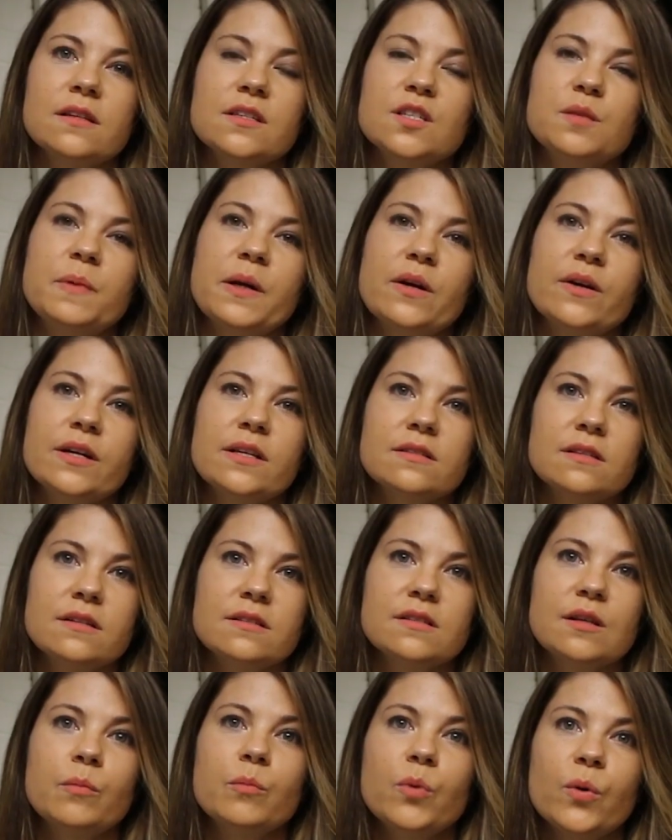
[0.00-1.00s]
experience at
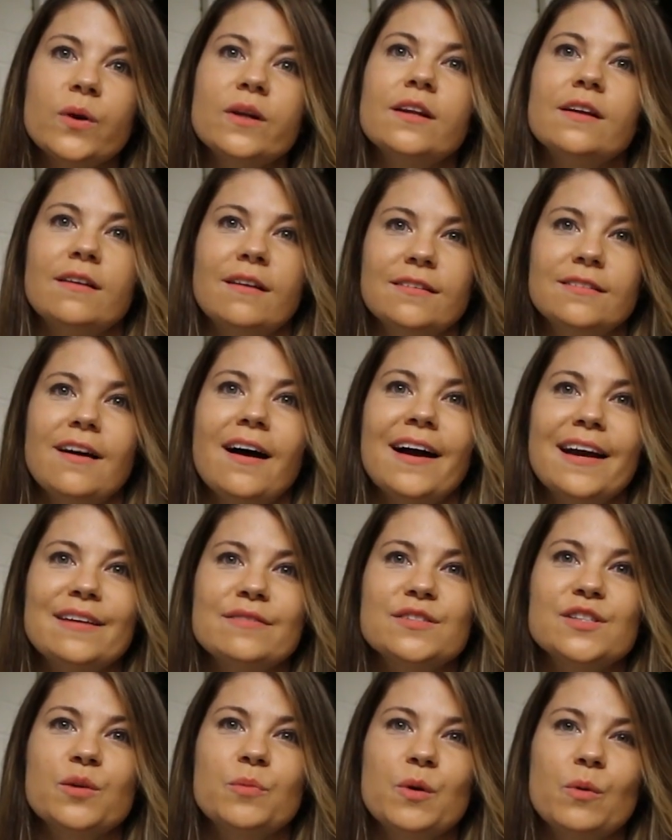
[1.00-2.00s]
some point in our
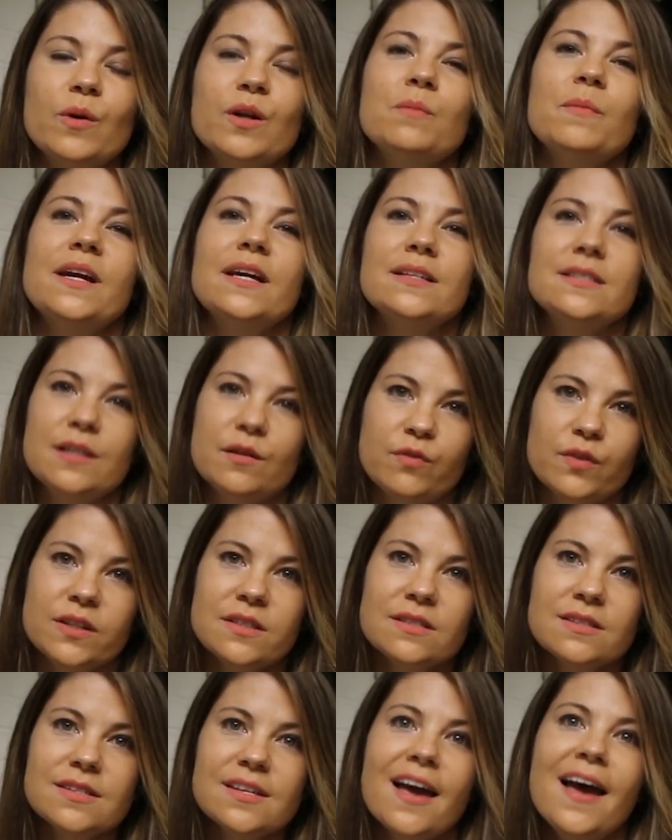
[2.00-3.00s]
lives. So we want to make a
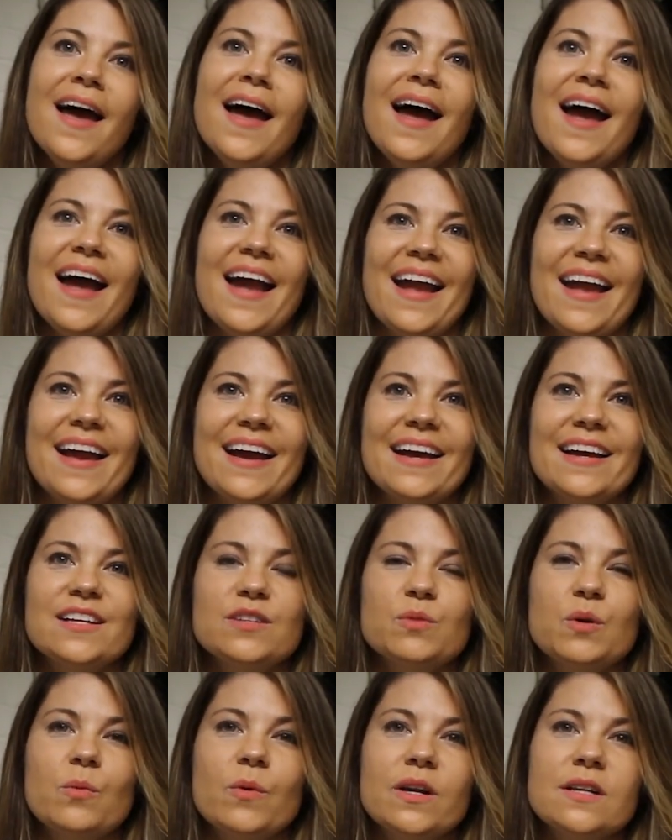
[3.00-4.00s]
difference,
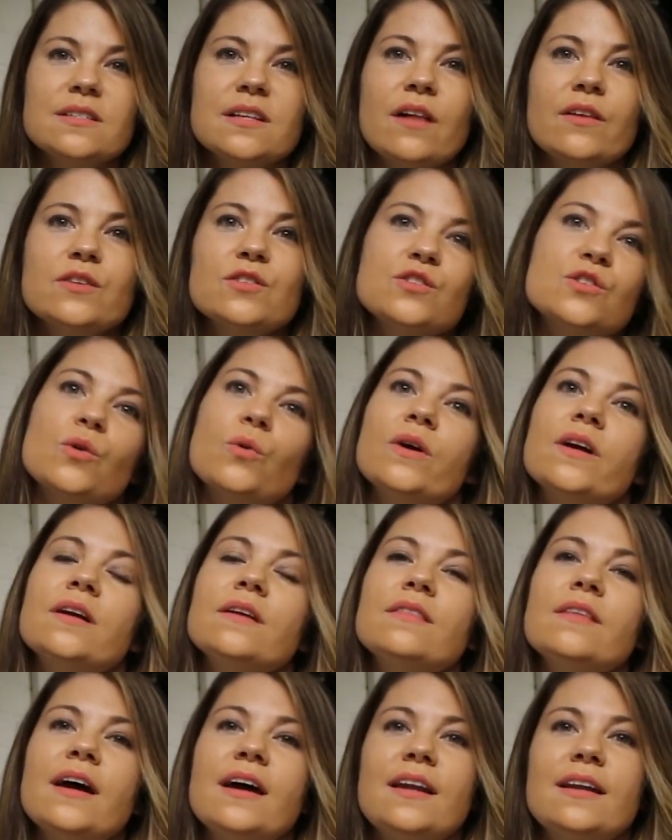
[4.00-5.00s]
and we want to tell a
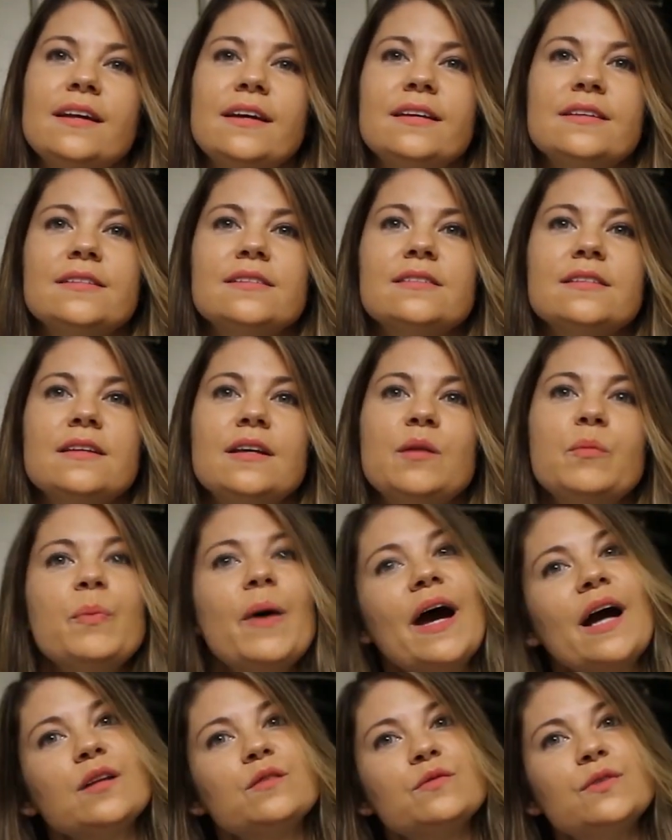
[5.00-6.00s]
story that is
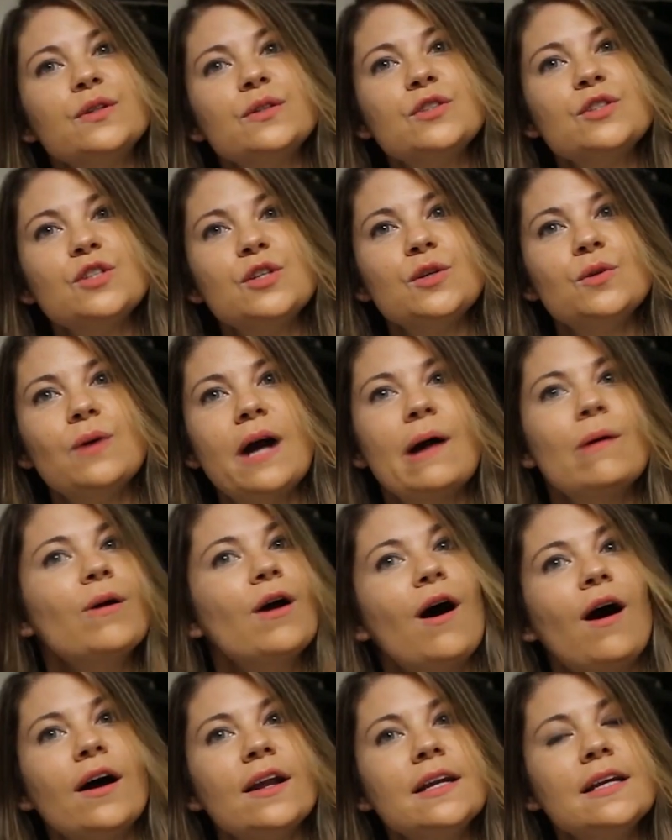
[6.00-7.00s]
impactful to our
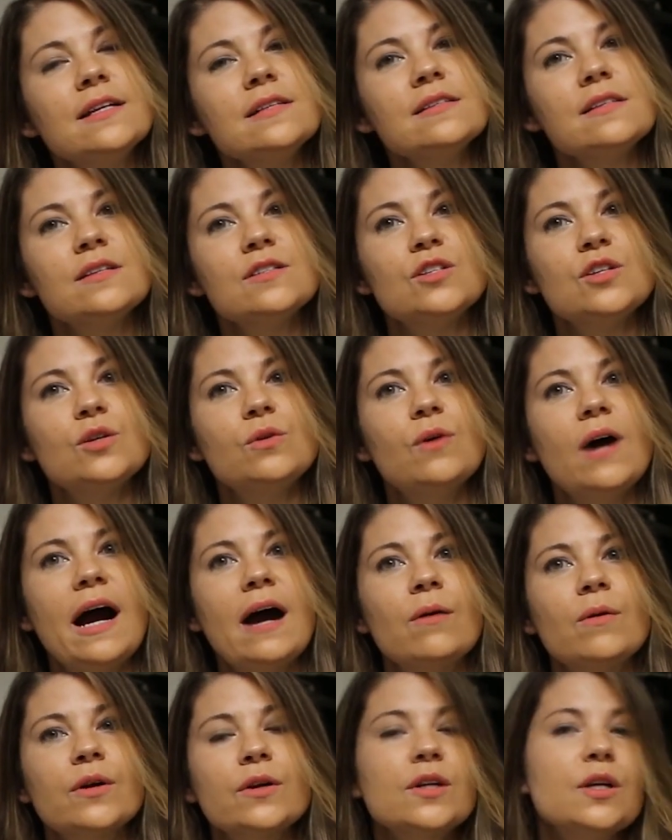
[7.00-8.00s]
audience and to
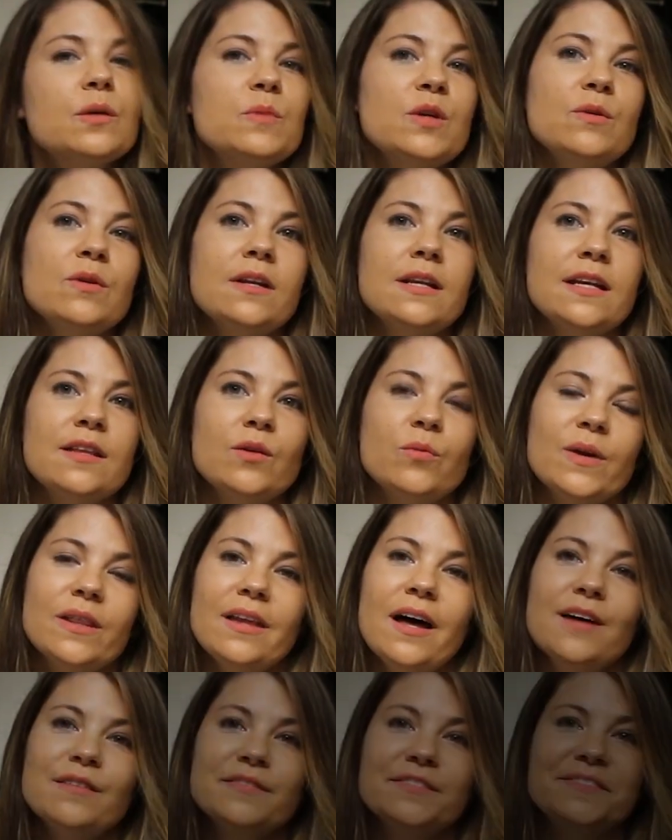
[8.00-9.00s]
our community that we
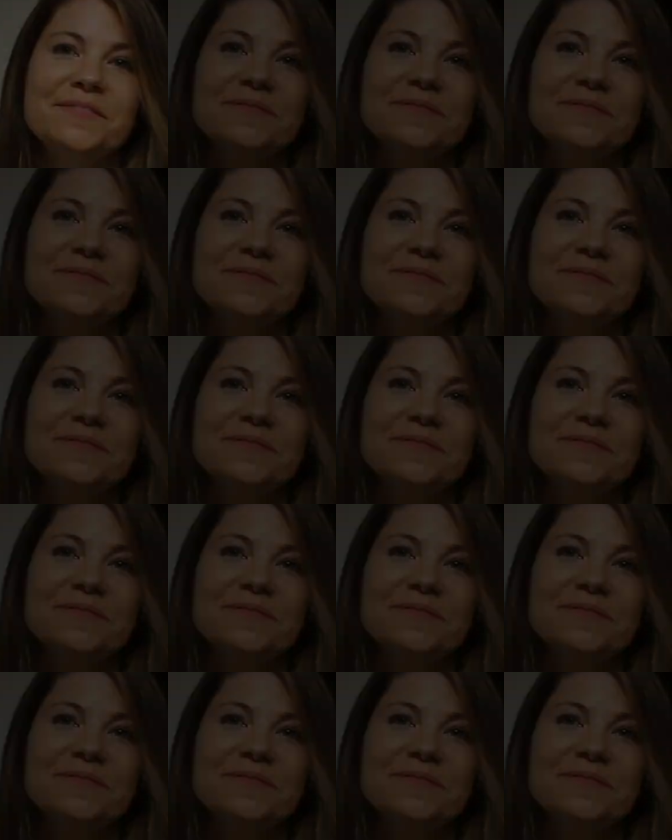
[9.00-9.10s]
love.